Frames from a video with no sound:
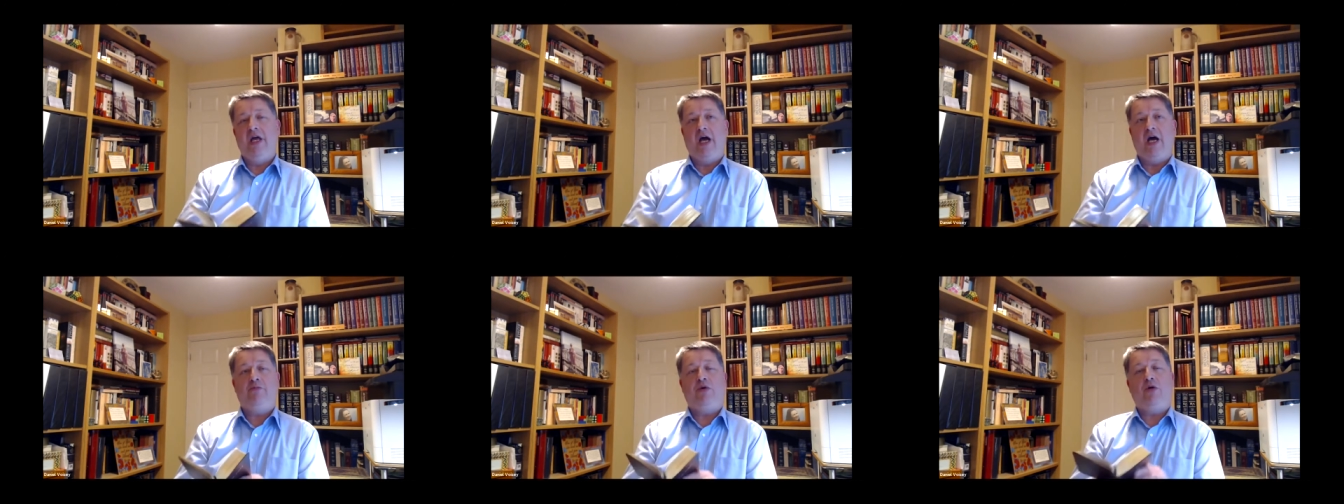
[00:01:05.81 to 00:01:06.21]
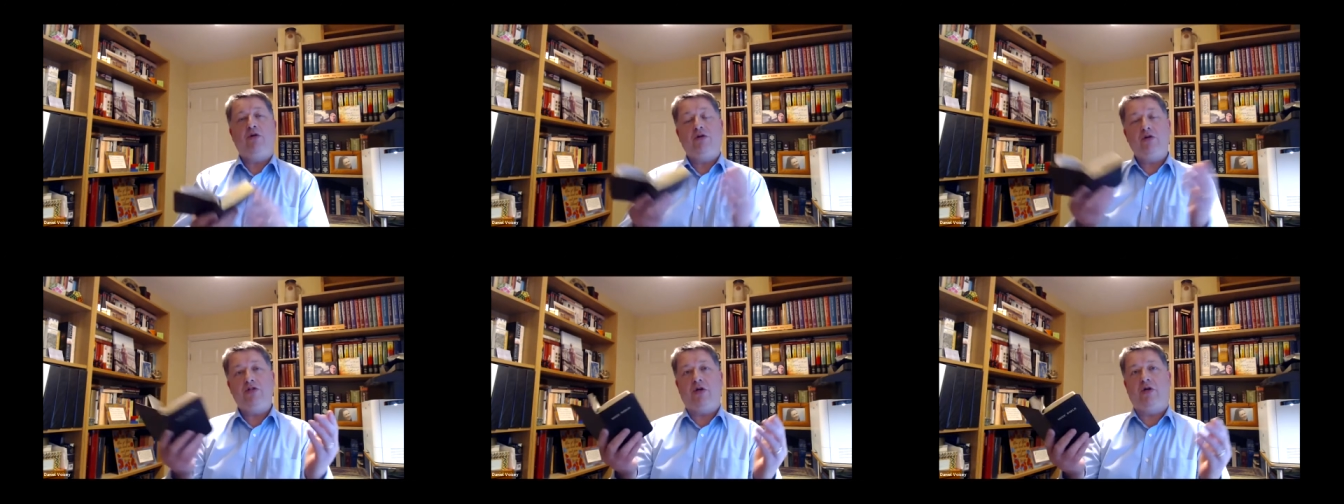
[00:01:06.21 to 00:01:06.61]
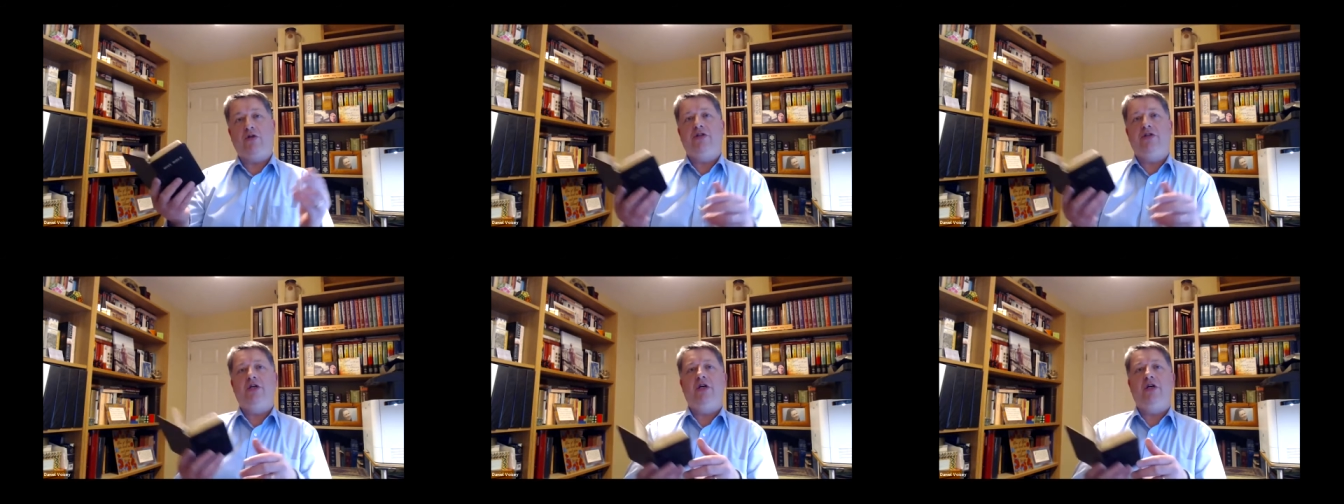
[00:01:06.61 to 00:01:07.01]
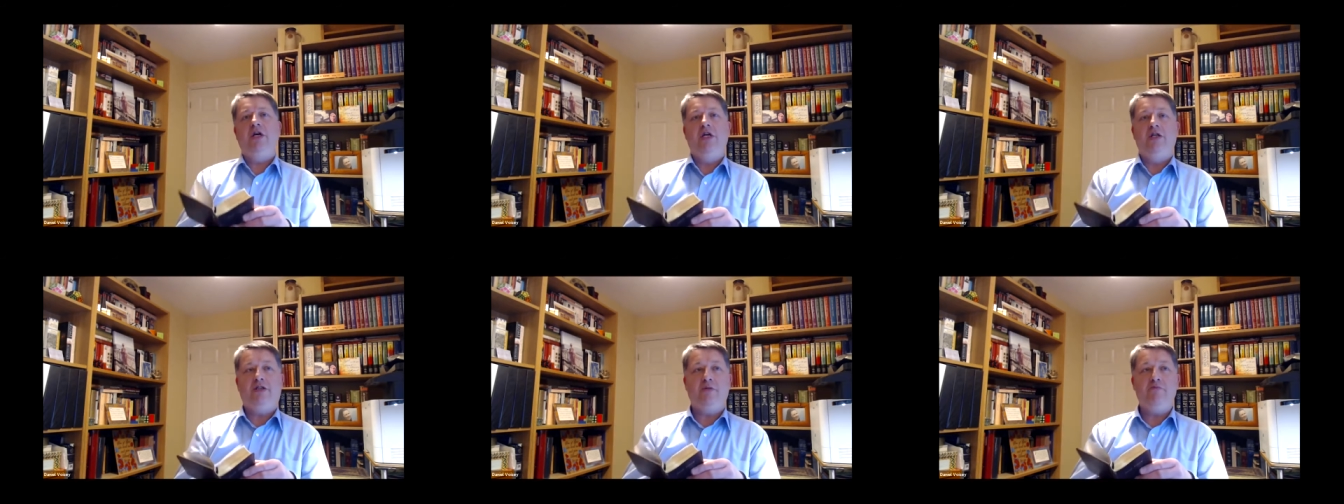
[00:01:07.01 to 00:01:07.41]
And Paul goes on to,
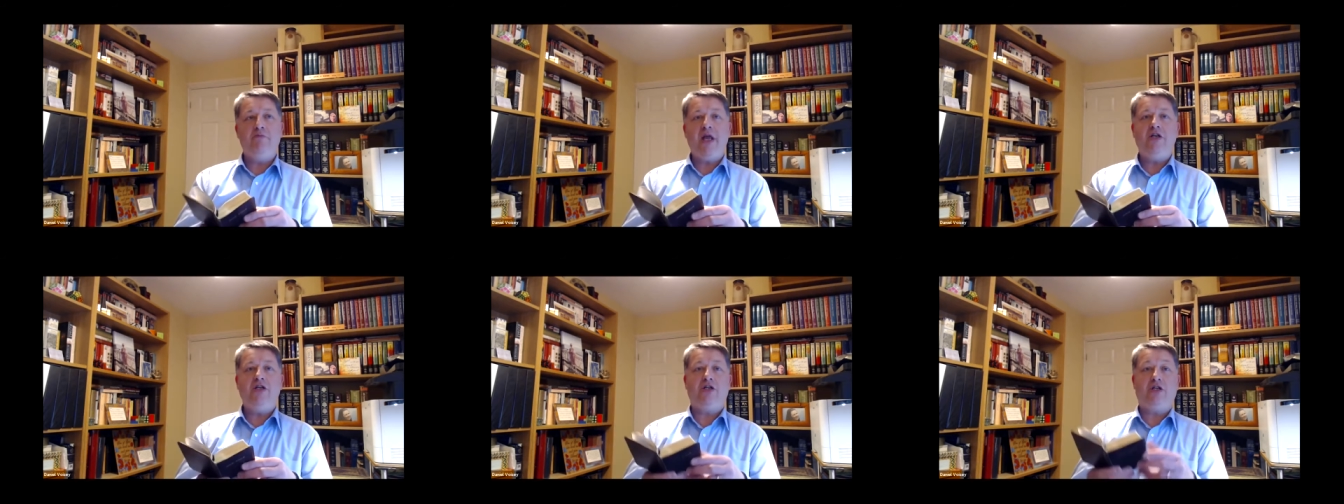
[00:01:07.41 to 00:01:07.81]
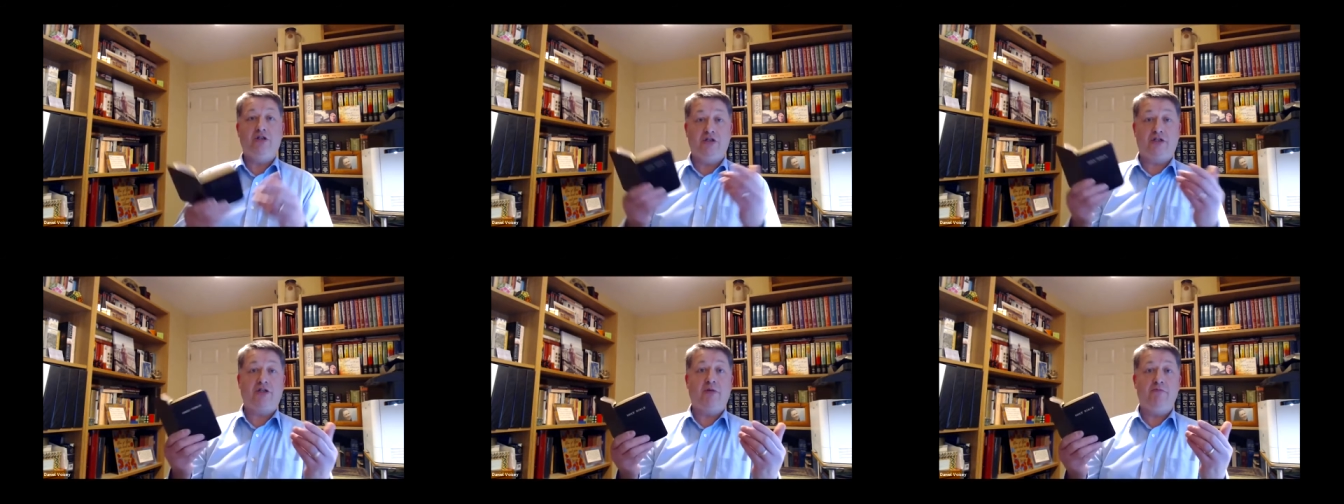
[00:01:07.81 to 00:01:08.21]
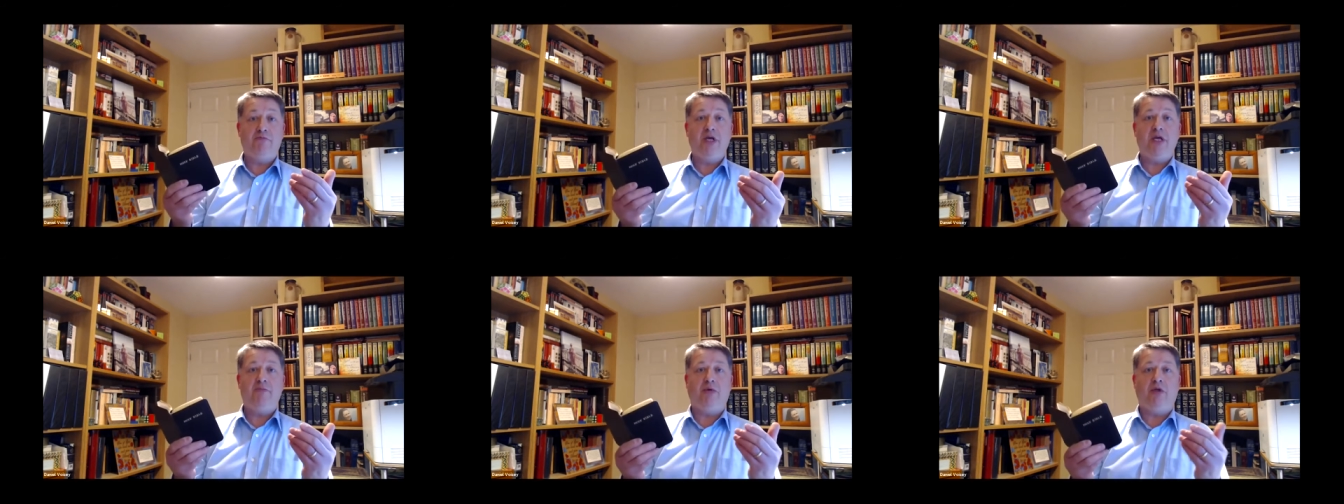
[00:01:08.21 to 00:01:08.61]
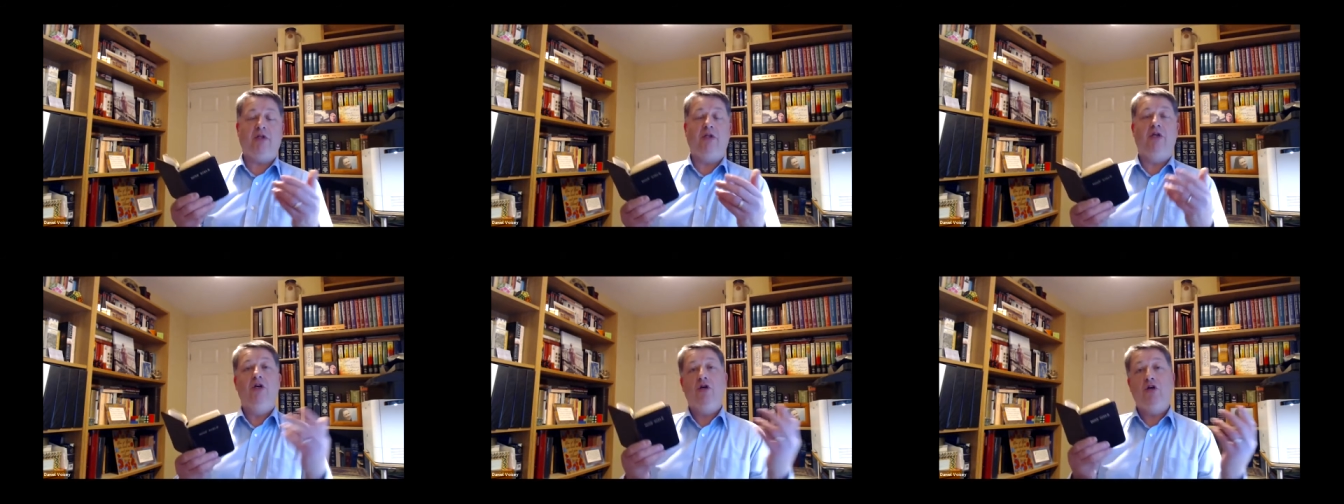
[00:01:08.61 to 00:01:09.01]
to mention some
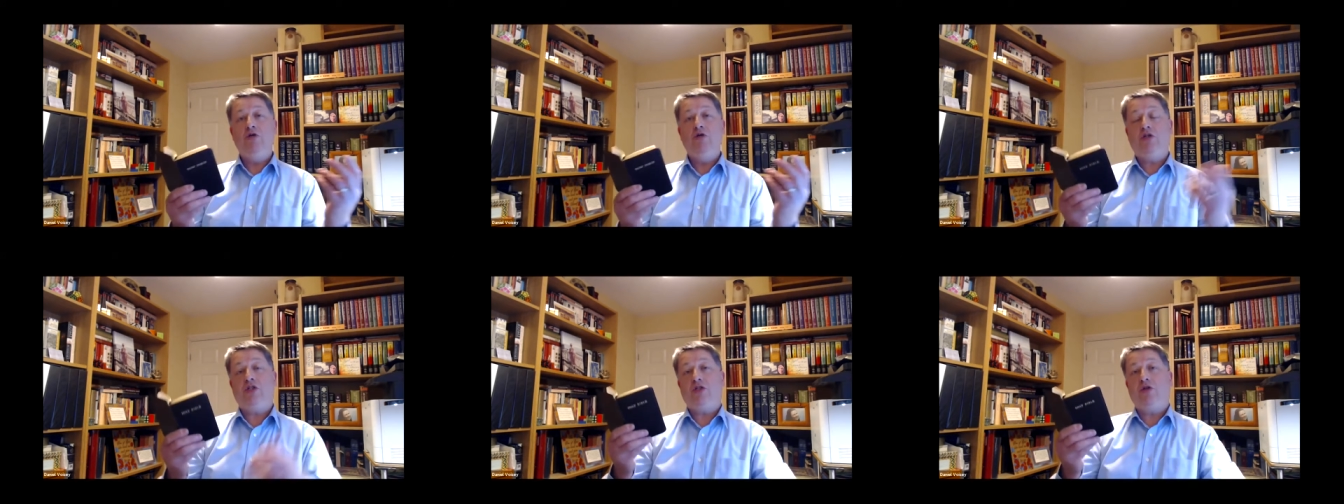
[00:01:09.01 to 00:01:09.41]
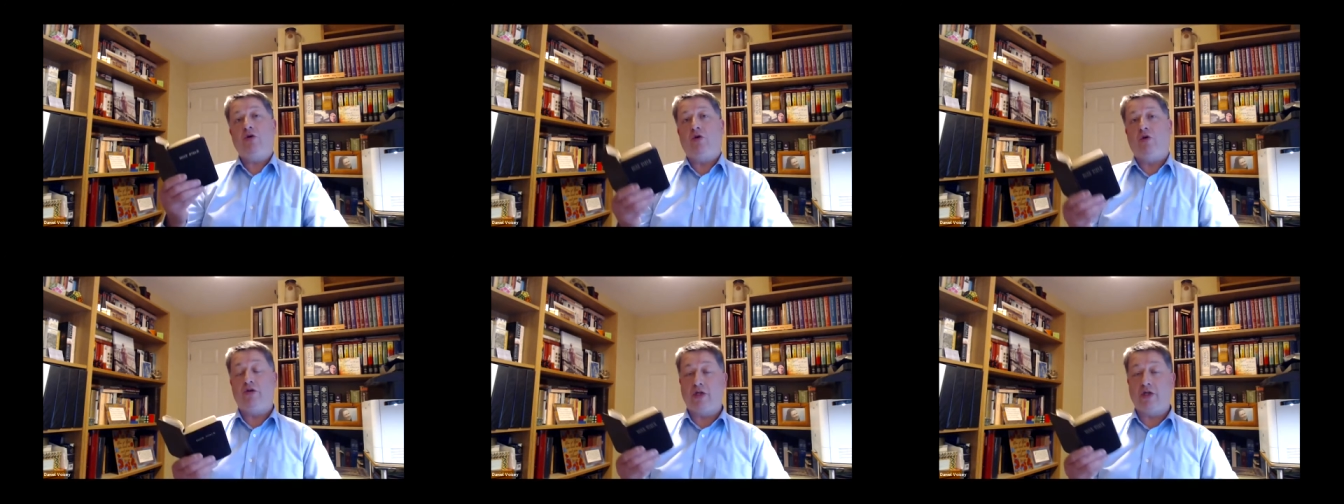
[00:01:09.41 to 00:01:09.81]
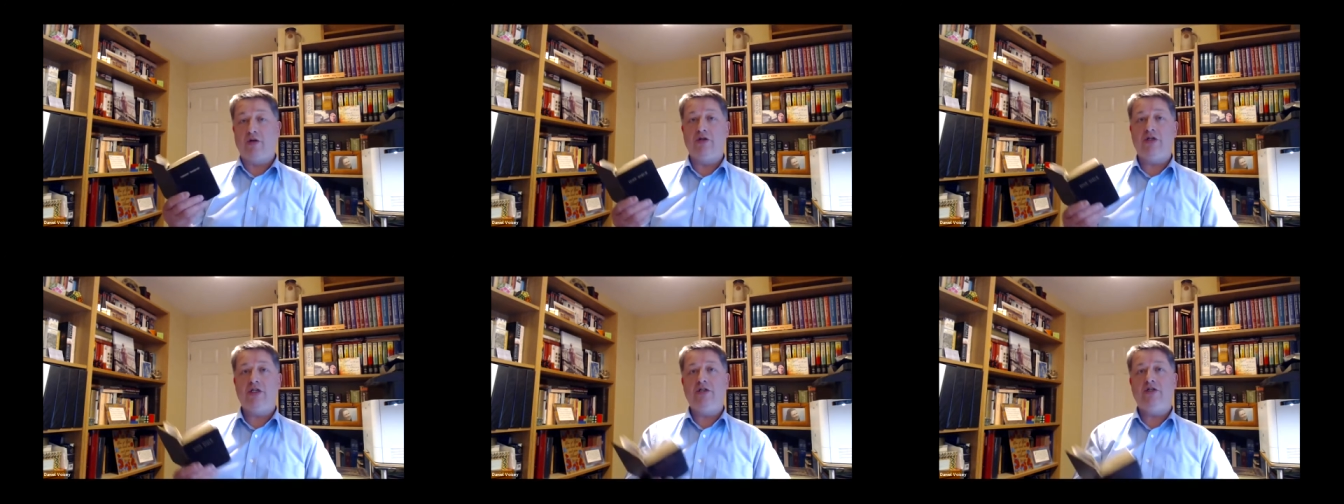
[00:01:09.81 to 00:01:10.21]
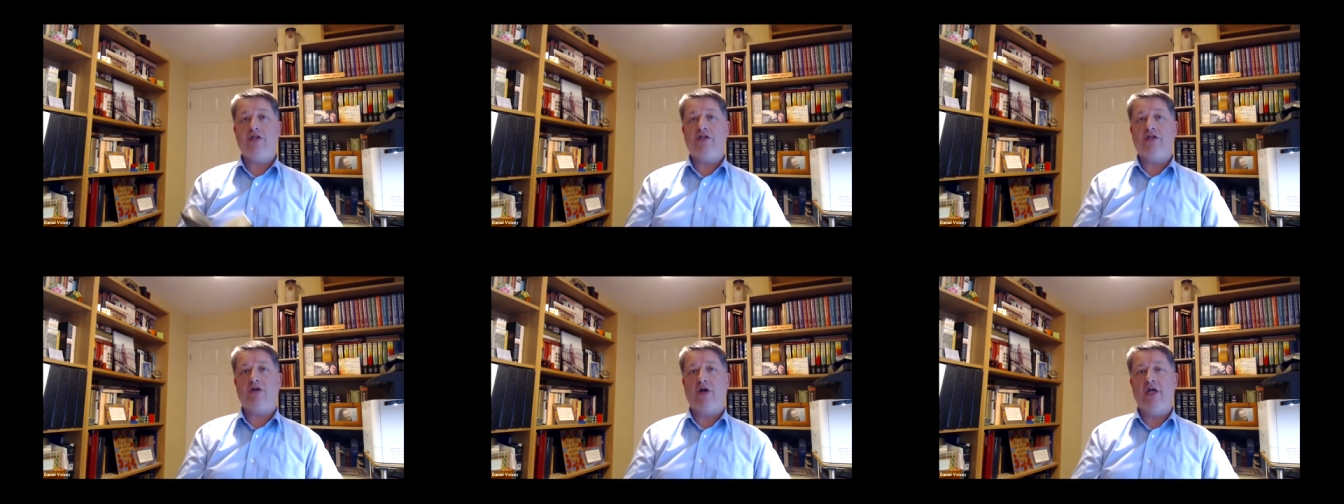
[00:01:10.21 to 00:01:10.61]
people who saw the Lord
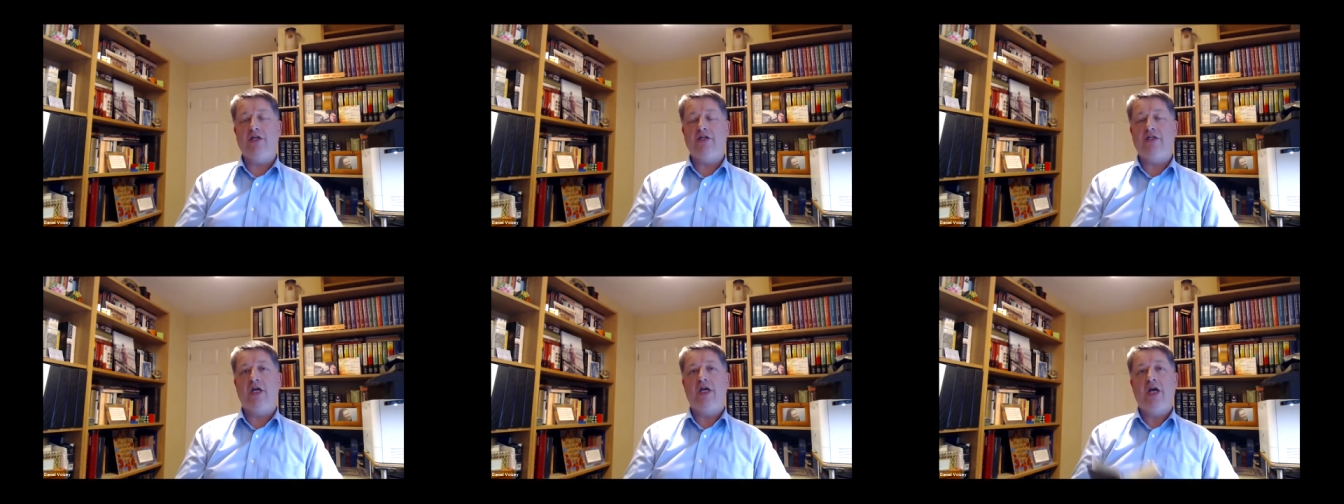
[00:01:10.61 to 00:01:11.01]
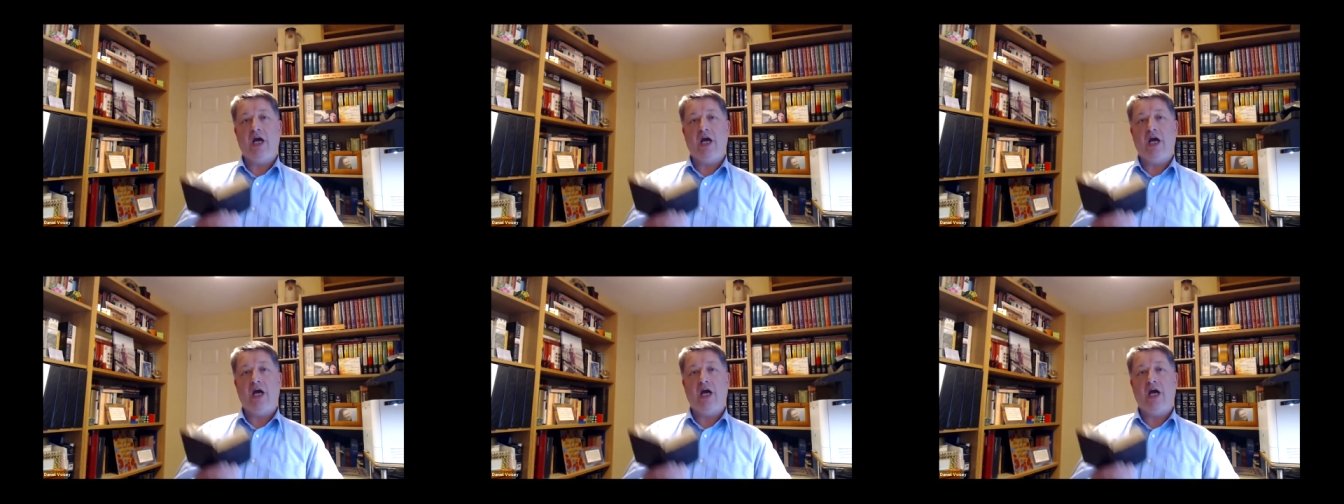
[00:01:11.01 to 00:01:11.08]
Jesus Christ